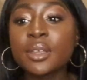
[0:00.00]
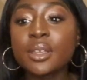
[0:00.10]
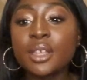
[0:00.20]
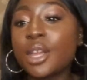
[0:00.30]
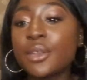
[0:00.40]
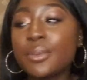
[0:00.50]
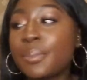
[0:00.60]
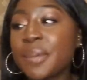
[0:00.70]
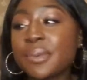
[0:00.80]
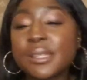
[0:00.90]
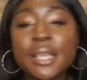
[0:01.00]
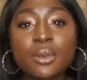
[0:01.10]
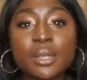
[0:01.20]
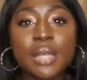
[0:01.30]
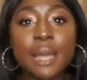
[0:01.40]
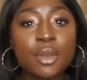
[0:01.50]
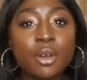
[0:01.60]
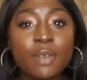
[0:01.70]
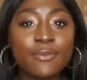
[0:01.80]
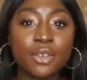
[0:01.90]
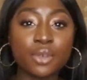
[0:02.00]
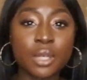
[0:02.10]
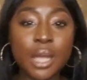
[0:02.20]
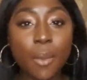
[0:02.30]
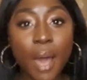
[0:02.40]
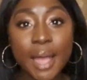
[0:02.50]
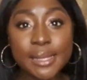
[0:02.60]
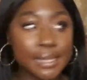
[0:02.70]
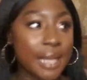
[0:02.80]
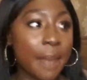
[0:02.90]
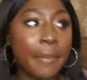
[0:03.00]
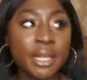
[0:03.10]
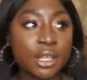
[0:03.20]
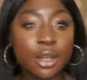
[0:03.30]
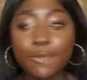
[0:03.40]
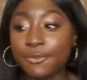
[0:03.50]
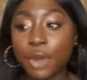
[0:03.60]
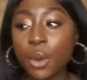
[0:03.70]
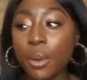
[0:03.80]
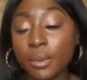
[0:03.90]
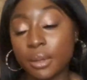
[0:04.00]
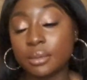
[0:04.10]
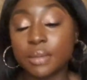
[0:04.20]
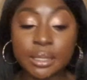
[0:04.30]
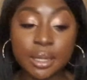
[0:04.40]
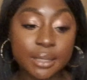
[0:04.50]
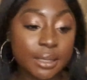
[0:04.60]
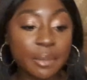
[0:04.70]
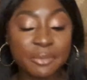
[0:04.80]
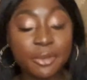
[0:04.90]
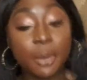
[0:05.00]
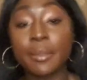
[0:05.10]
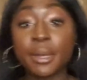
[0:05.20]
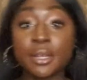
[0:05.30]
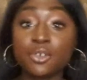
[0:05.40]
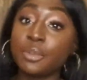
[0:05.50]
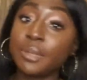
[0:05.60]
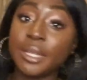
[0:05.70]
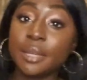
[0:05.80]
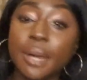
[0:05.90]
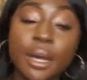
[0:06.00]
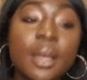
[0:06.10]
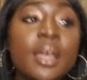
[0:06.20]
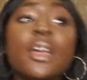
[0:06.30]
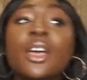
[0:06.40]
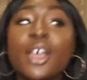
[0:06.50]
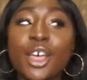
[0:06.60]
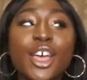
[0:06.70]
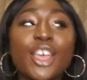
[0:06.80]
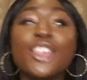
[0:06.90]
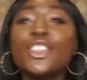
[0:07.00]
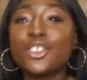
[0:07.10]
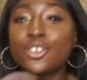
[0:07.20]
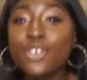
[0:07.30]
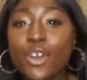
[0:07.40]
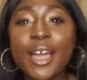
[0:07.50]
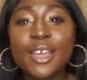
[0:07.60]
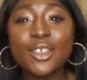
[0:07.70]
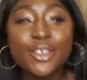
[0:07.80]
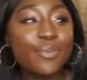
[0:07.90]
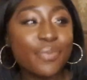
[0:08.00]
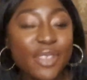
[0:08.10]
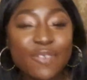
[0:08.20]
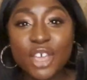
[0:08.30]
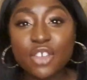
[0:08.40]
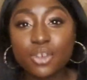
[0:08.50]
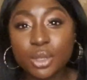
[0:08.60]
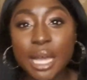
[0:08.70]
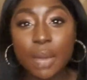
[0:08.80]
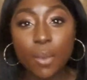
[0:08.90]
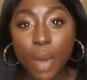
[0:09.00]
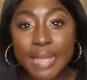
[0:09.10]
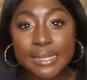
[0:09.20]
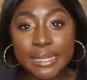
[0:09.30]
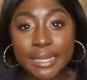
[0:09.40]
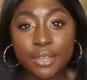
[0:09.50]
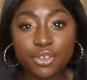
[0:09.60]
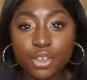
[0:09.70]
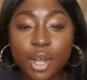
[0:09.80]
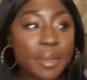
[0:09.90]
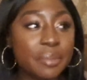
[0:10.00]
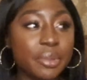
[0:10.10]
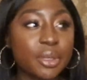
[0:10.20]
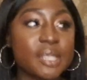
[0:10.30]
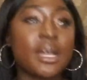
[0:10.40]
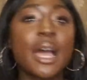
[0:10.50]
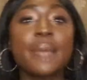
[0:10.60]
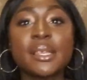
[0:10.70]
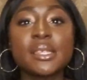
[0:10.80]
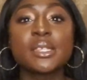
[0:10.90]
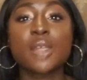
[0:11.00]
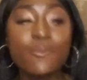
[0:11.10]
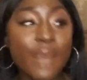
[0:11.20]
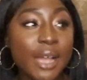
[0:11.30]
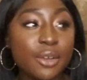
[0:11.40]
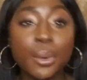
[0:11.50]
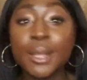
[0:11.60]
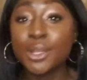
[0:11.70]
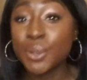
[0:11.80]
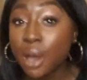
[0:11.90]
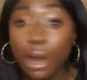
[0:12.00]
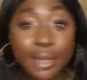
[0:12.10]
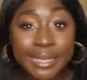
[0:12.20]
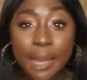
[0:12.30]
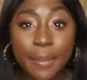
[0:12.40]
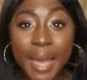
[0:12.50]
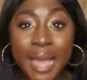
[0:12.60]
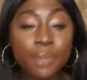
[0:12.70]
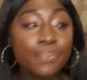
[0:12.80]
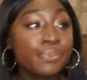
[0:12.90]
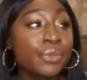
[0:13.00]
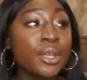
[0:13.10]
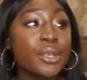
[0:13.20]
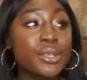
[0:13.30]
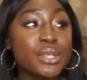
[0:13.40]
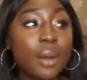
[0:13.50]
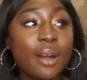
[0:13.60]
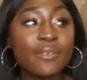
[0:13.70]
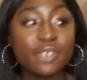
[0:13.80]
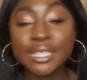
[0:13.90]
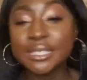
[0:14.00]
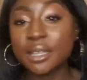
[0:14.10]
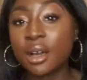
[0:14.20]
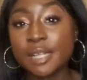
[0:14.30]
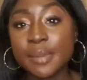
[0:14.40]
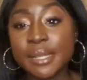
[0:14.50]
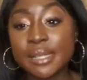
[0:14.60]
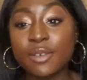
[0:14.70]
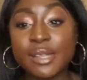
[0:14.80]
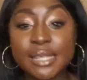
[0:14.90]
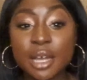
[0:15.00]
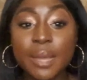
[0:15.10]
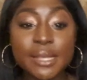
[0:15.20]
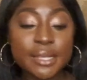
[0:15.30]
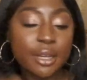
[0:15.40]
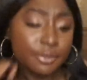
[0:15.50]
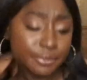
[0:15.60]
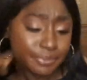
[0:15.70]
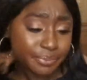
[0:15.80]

You know, people say all the time, you've got to invest your time wisely. It's like money. You don't throw it, well, I don't know, some people throw away money stupidly, but try and invest your time wisely. Do you know what I mean? Because time is so valuable and you can't get it back. So I've just had to ask myself and tell myself,